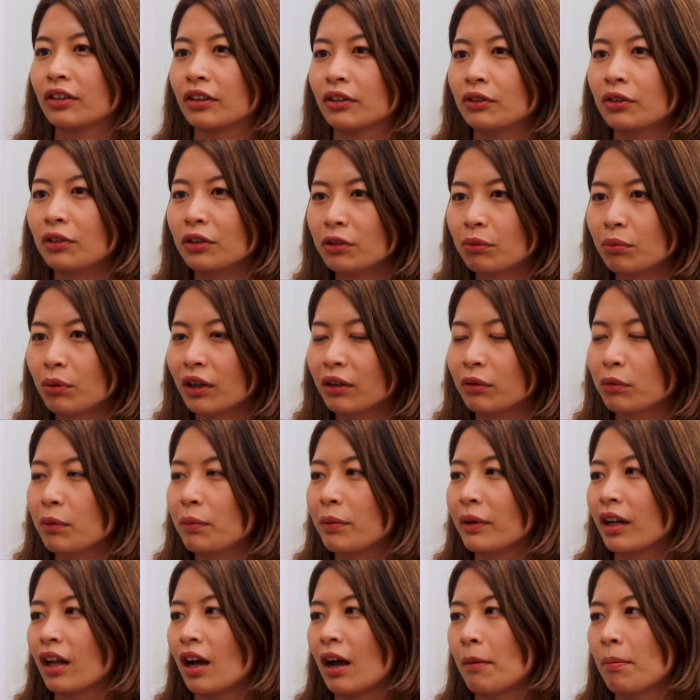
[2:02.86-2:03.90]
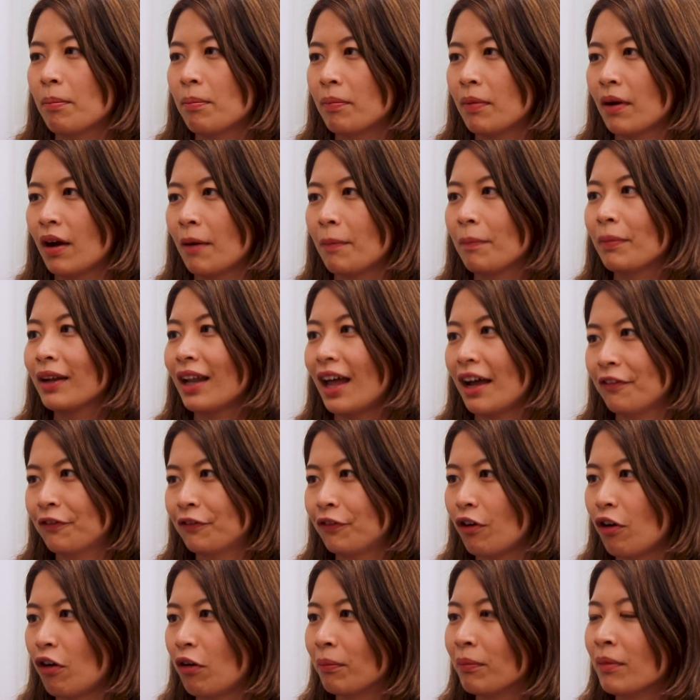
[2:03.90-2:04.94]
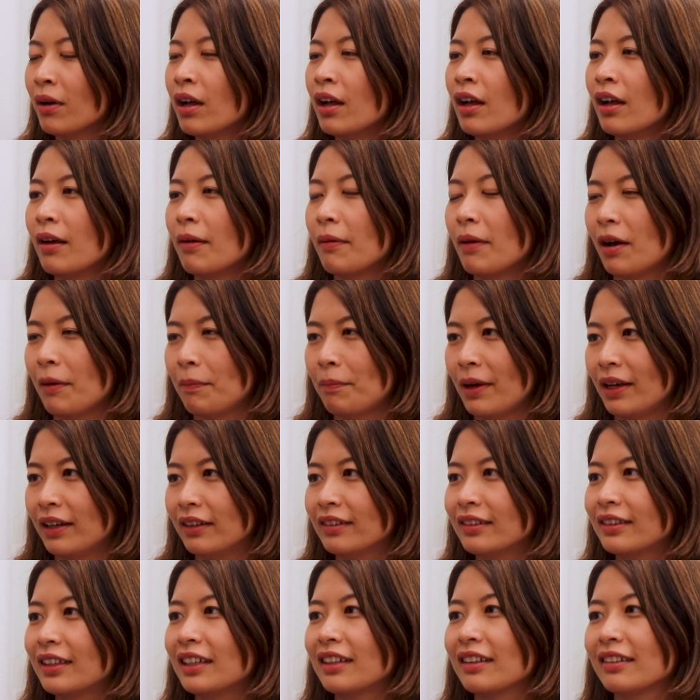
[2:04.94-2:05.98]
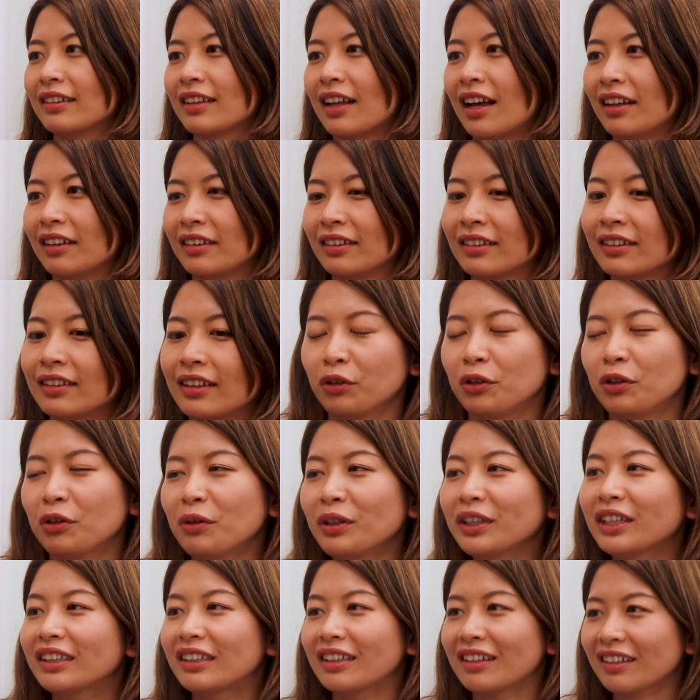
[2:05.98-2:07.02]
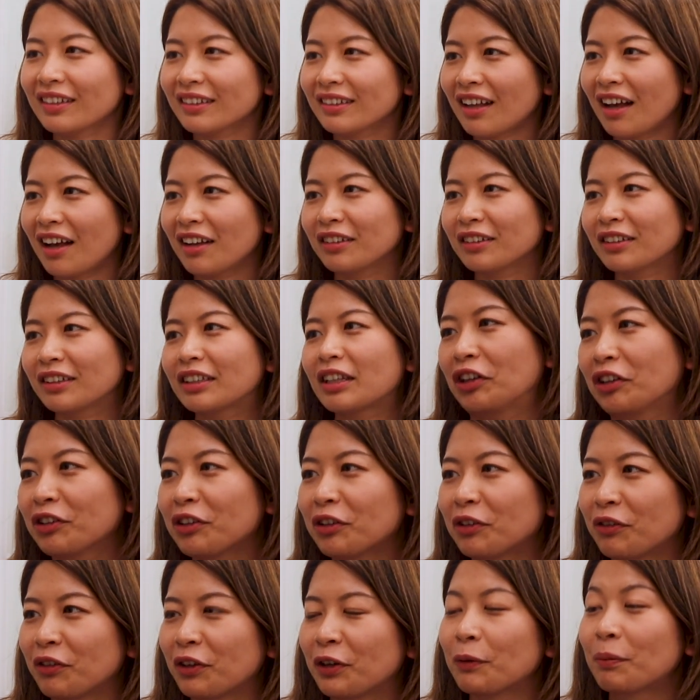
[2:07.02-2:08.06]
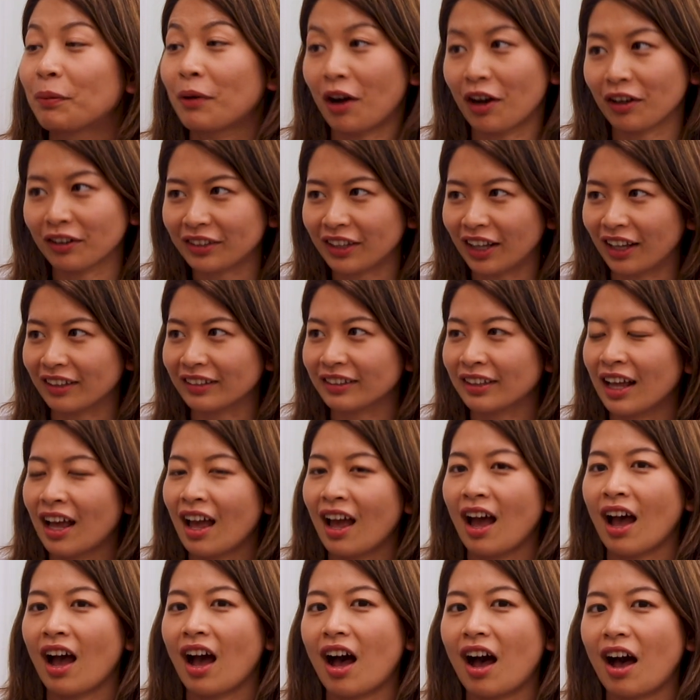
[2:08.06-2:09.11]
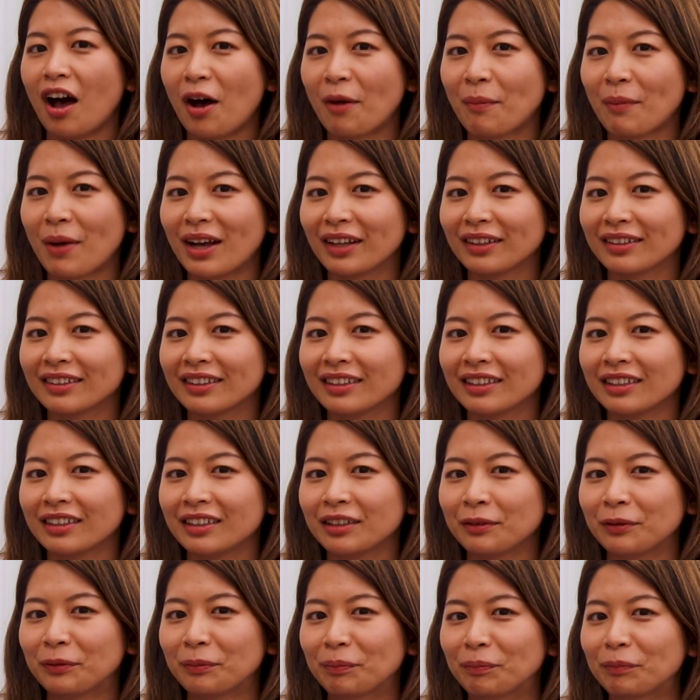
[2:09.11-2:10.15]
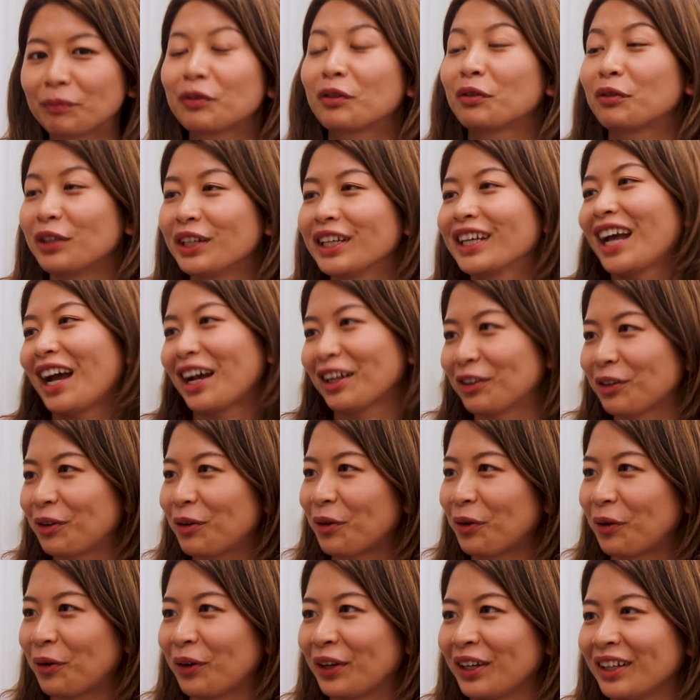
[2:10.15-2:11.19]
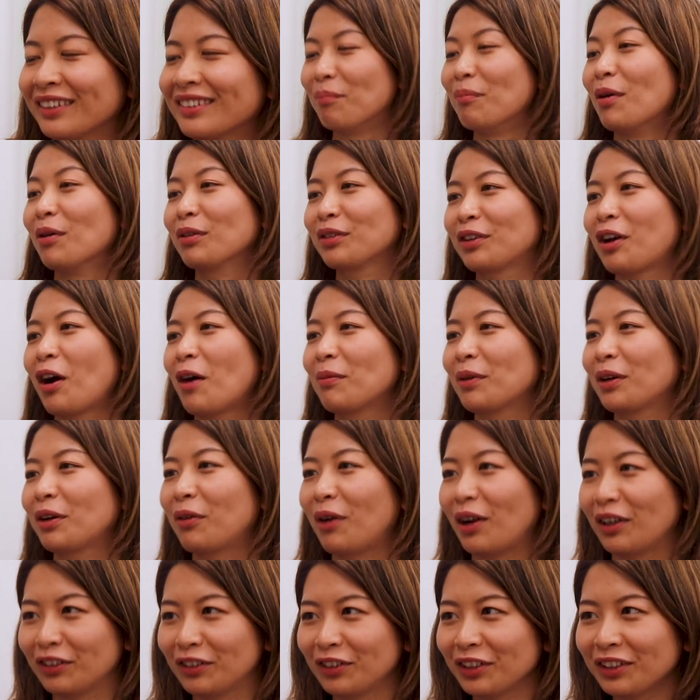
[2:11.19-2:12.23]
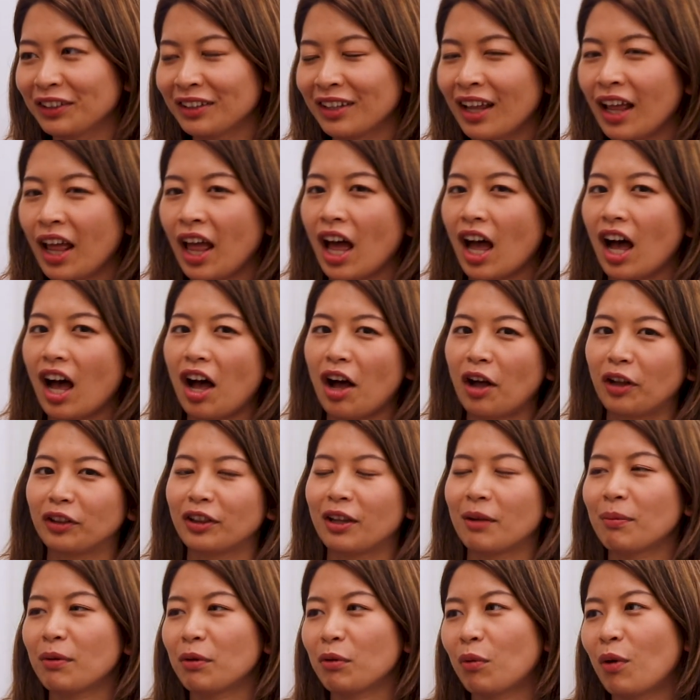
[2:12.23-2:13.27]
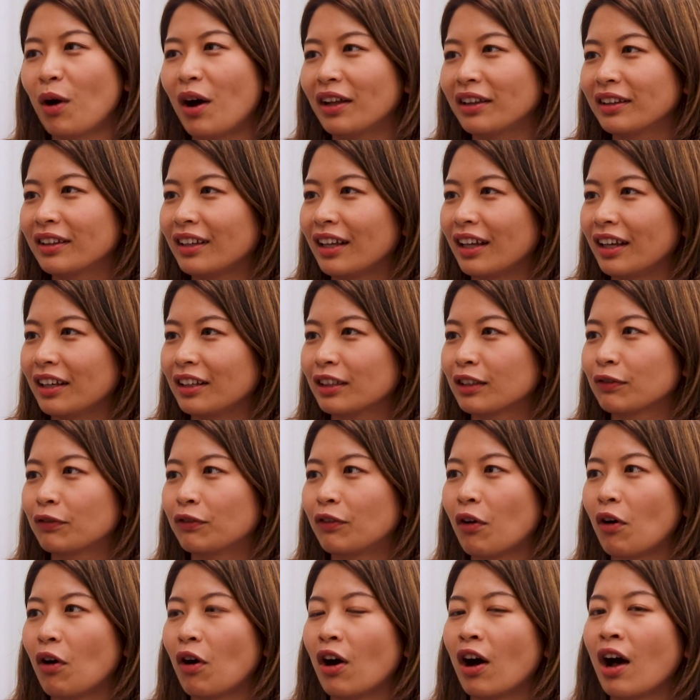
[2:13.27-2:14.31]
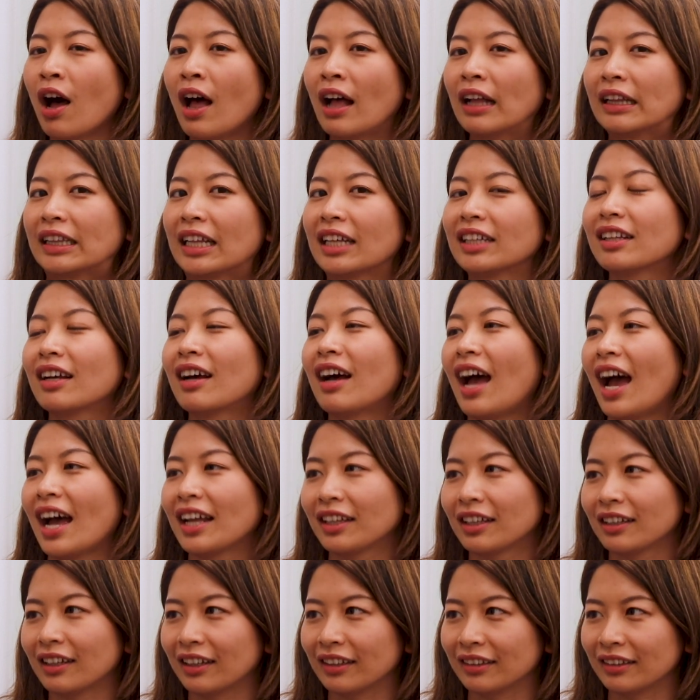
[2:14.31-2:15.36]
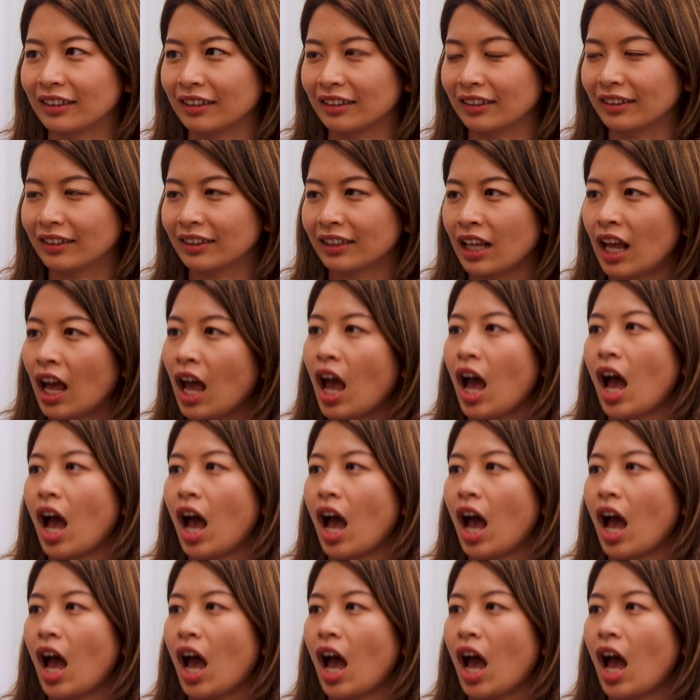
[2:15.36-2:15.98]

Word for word: The third one would be like platform-based data science. During the data science interview process, I see 3 categories. Most common question. Number 1 is for data analysis.